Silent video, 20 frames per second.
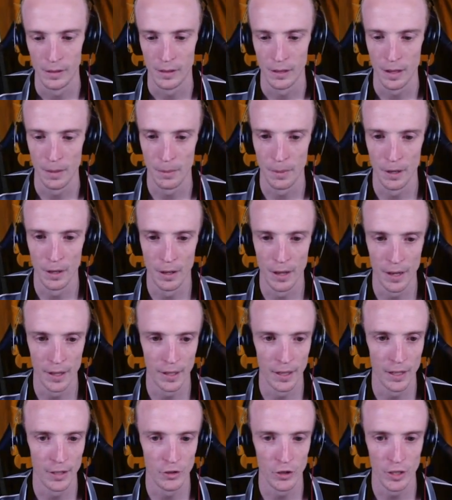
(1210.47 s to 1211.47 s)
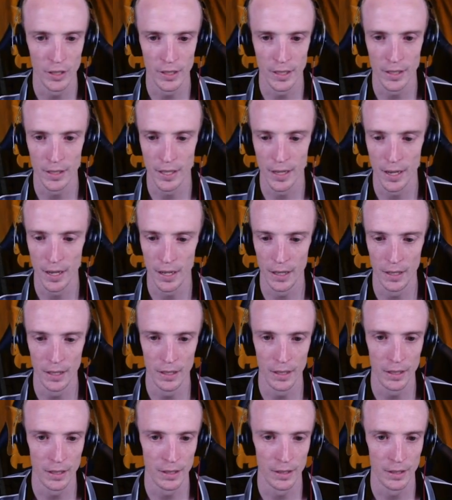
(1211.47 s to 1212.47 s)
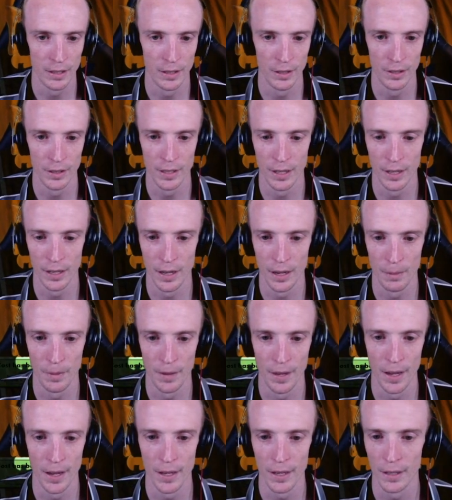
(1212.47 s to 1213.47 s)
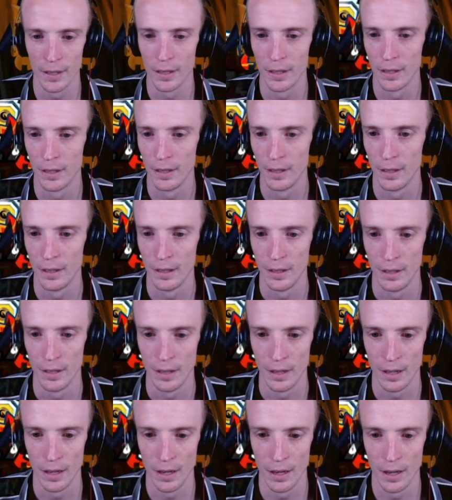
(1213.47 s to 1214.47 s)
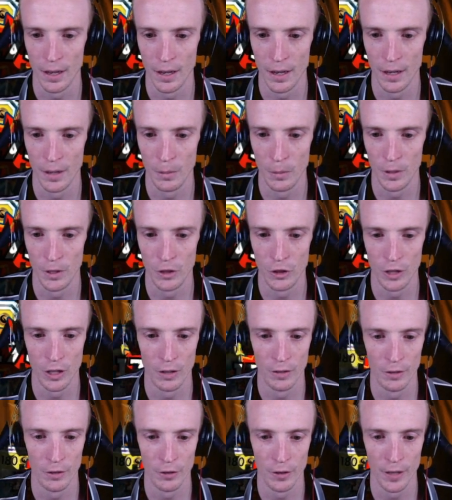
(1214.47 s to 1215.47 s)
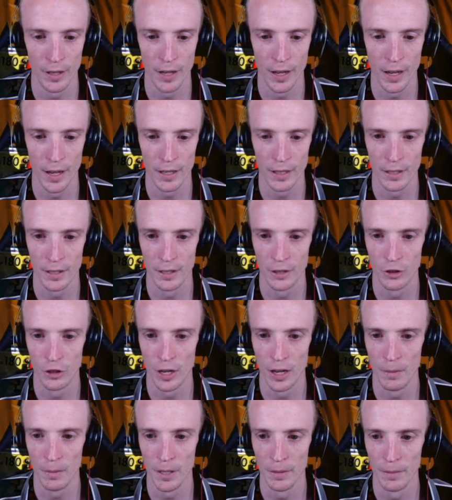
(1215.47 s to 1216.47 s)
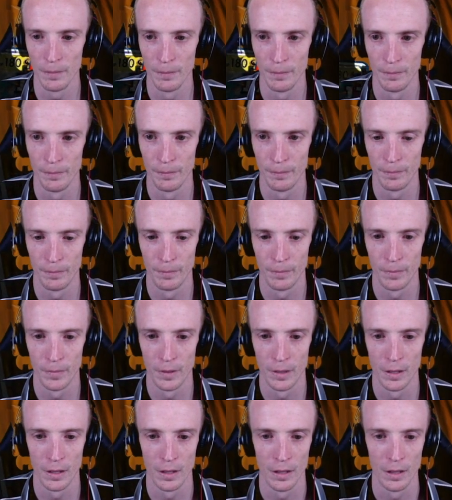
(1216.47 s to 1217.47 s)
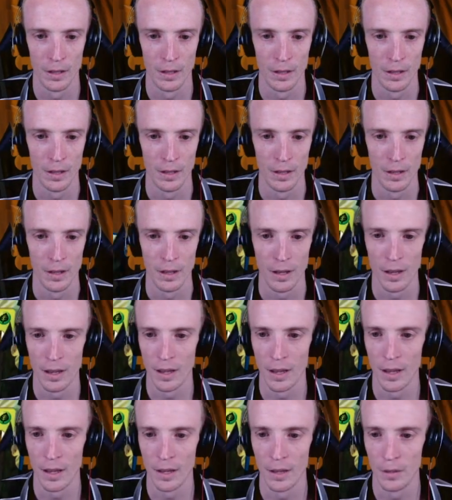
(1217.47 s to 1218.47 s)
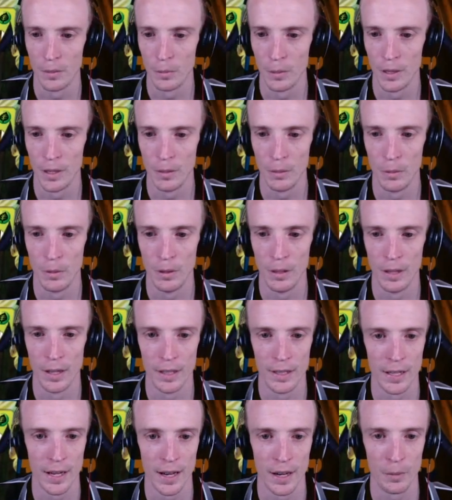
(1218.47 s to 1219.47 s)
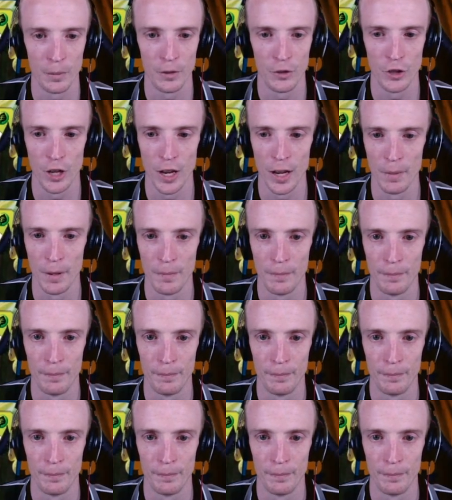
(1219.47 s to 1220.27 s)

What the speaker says: Couple of lightning energies, that's handy to continue setting up that. And we shall retreat out to the Shaymin. And we will attack with Shaymin.